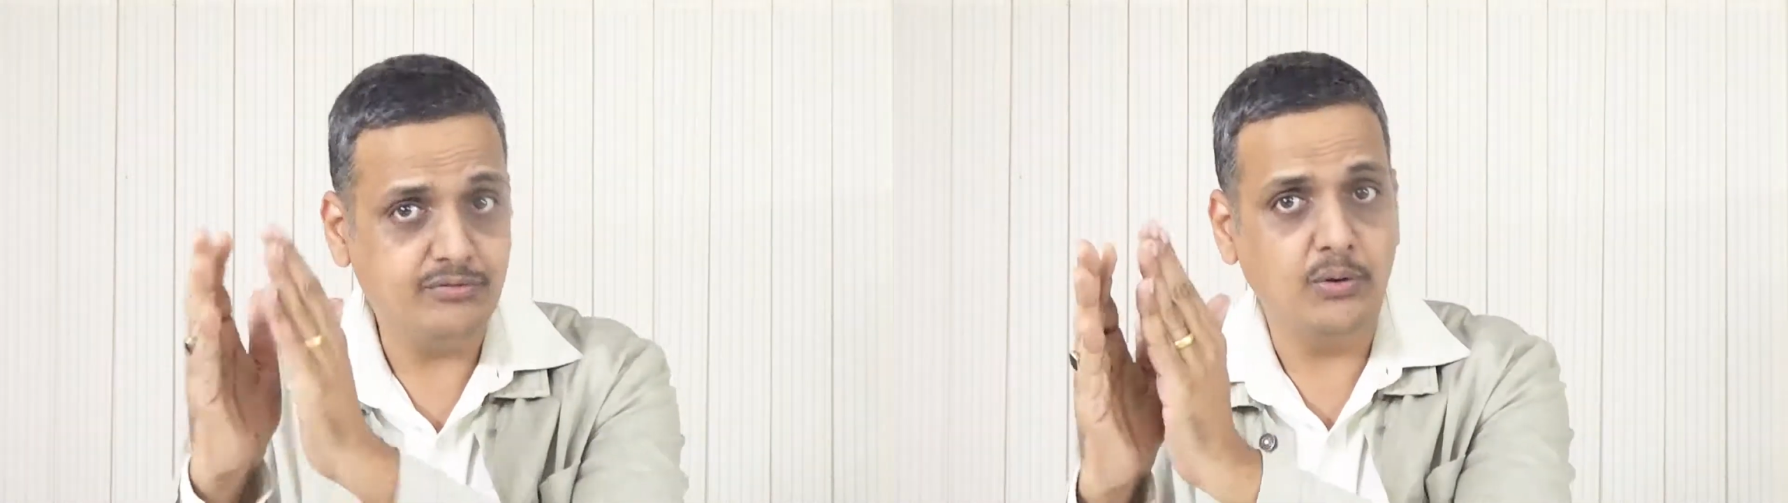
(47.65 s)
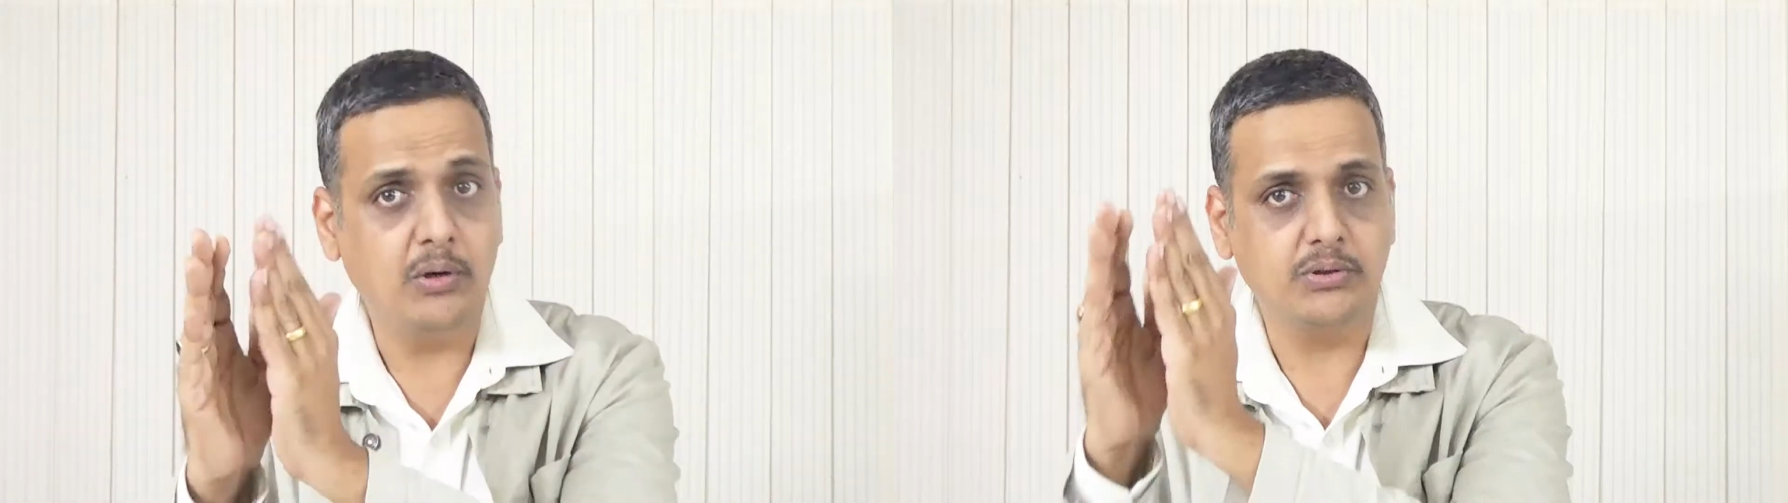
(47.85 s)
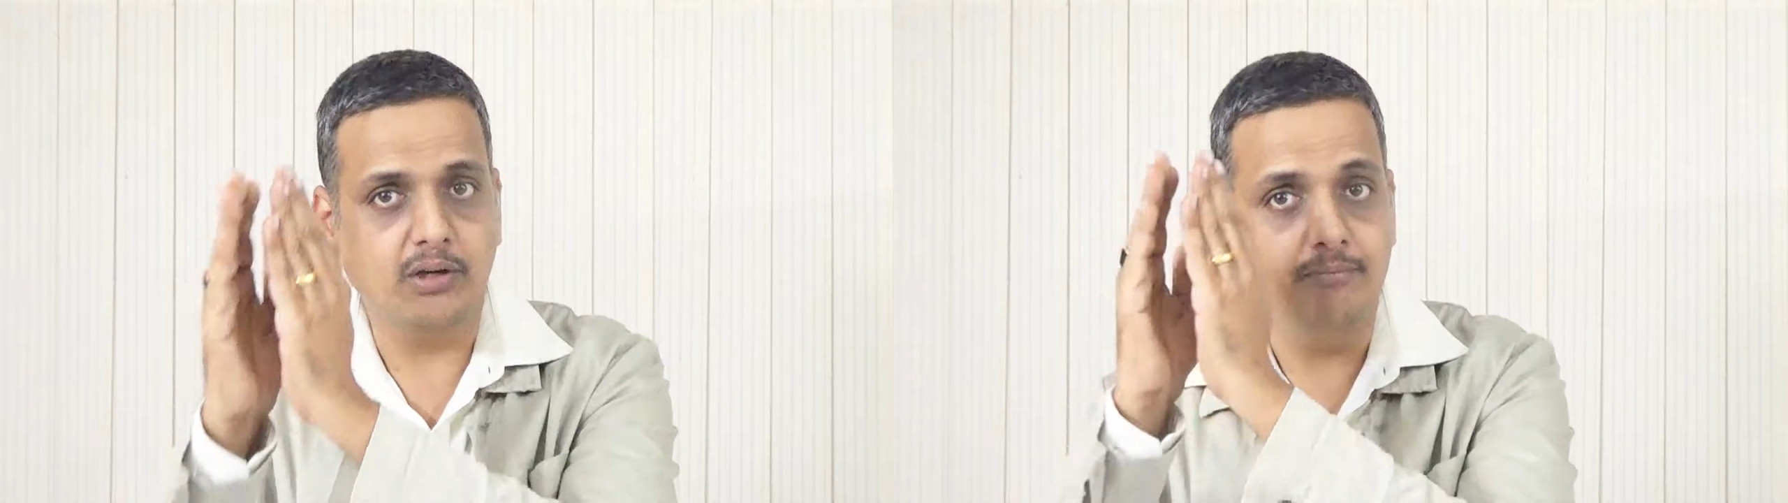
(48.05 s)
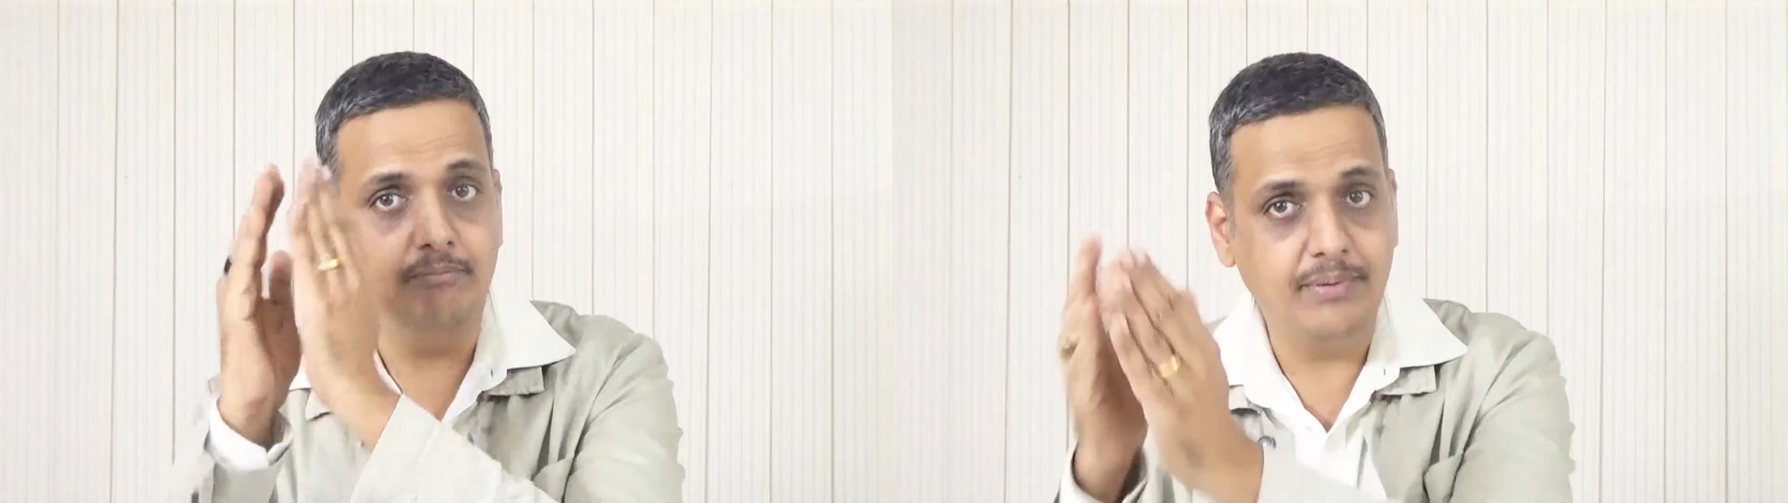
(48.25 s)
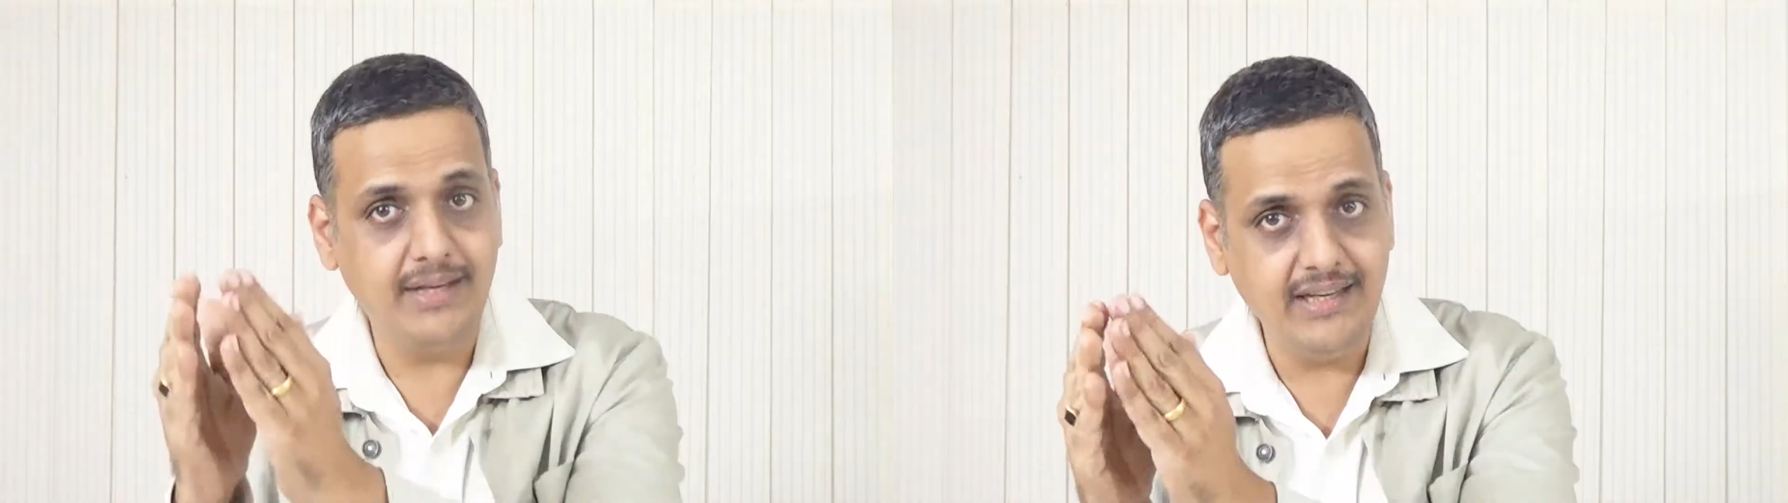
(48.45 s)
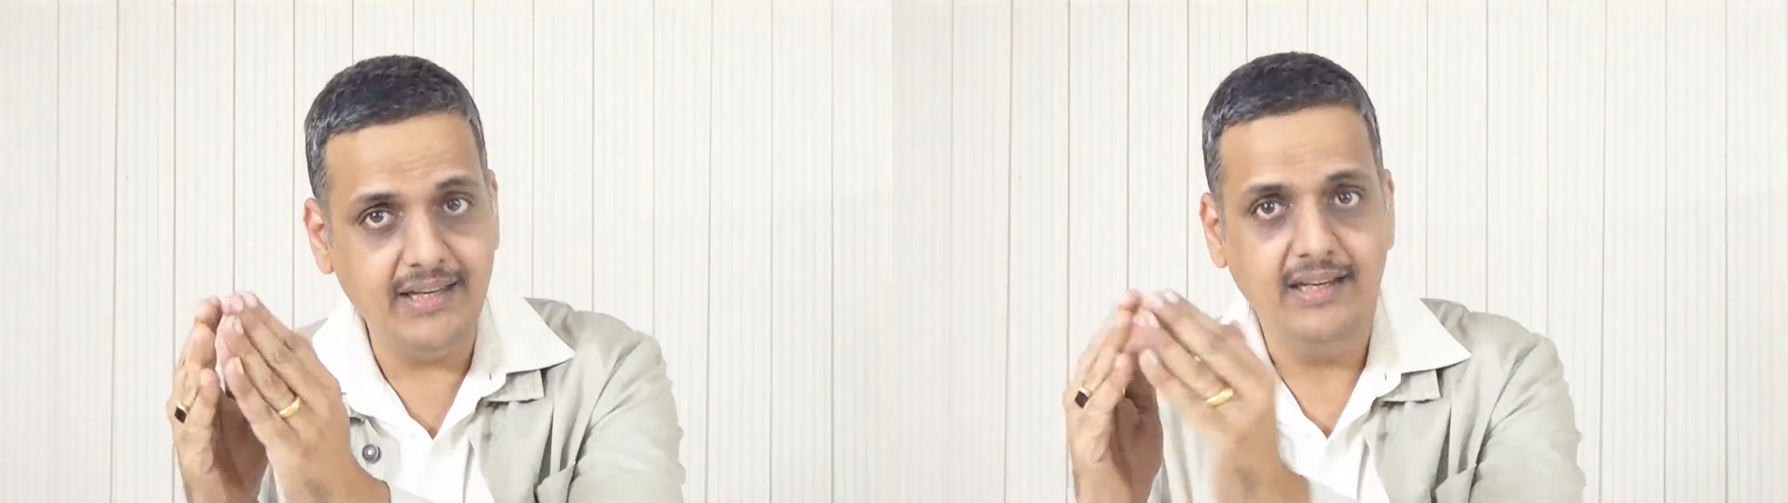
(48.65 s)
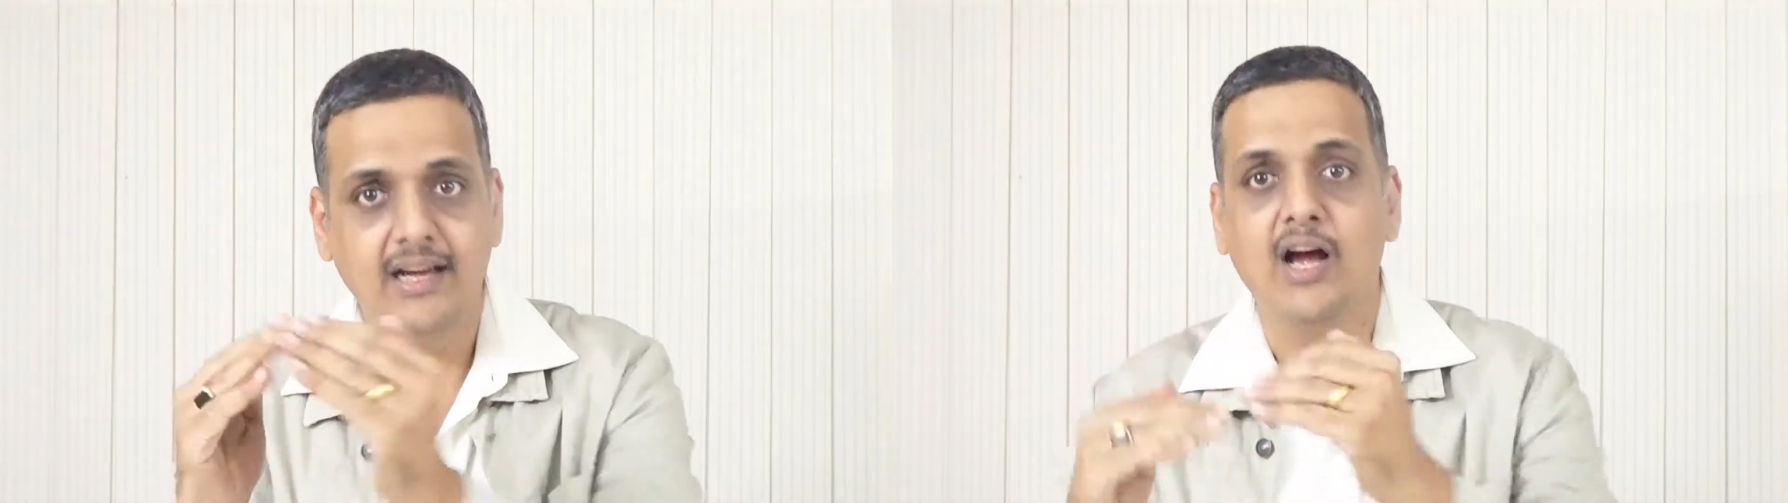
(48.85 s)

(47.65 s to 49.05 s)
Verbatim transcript: focus on B,